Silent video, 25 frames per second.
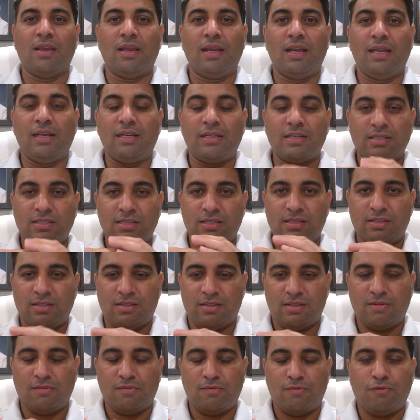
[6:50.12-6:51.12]
It
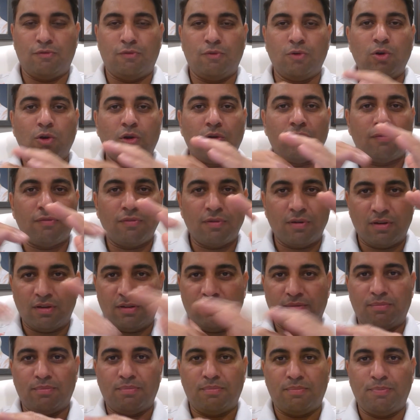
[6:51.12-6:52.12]
is full of
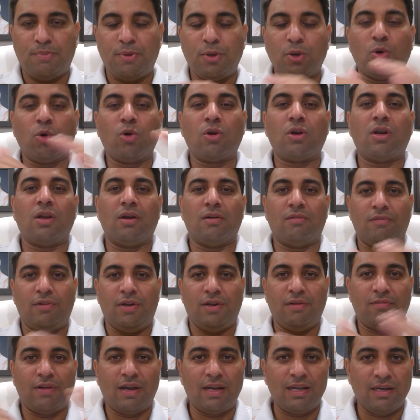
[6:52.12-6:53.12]
pure love,
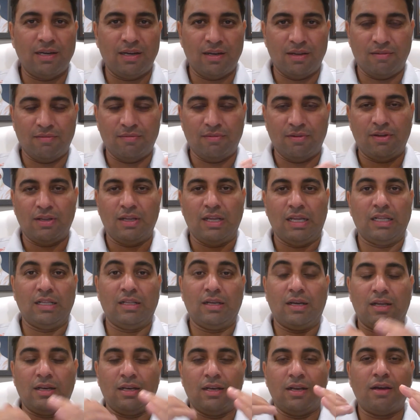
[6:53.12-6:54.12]
divine love,
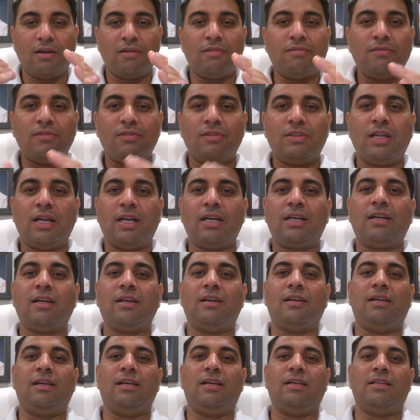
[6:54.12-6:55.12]
a love that
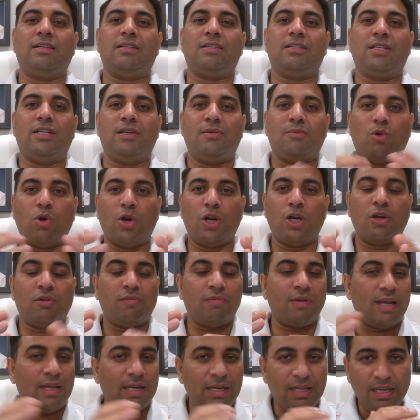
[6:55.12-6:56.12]
is devoid
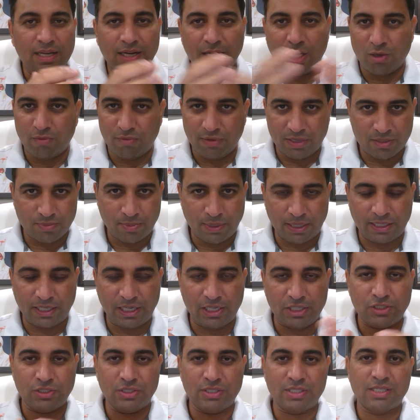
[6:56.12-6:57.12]
of any kind of
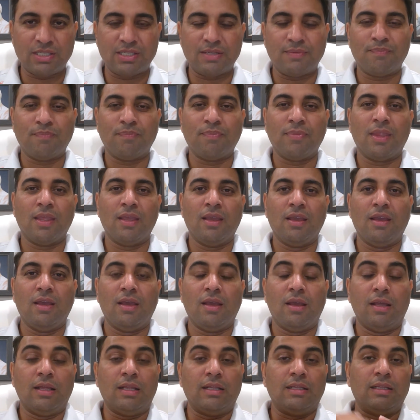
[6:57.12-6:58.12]
expectations.
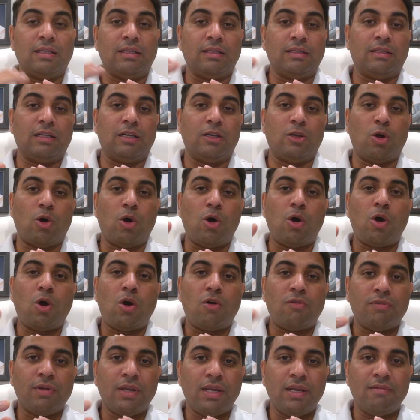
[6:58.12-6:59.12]
The law
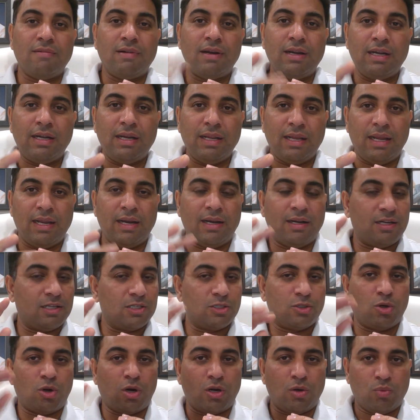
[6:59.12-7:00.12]
of give and take
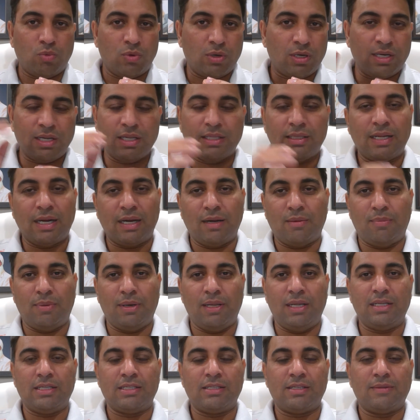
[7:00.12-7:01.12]
does not work in that
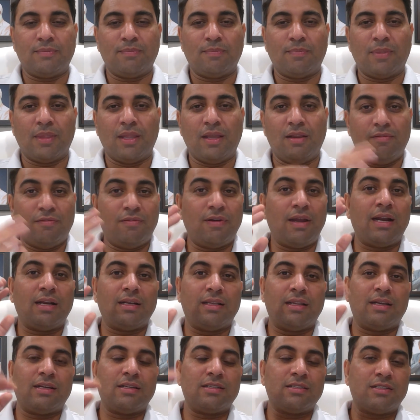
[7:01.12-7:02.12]
place. In
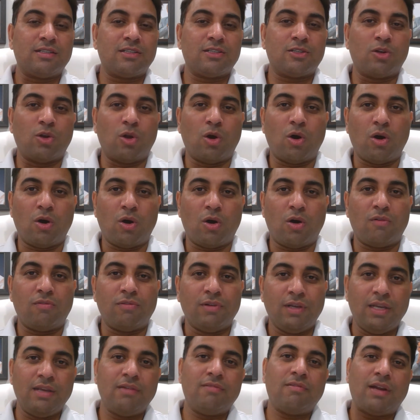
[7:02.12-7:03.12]
fact, there is this law
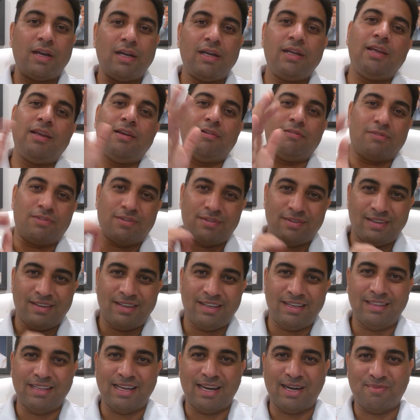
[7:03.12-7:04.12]
of give and give
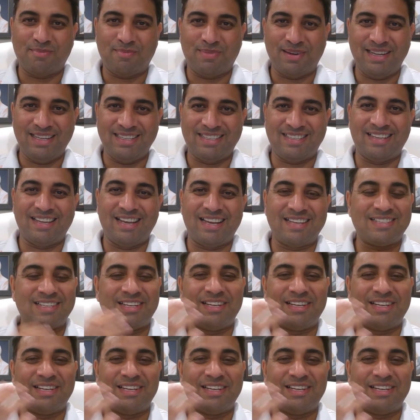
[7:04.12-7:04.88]
in that place, as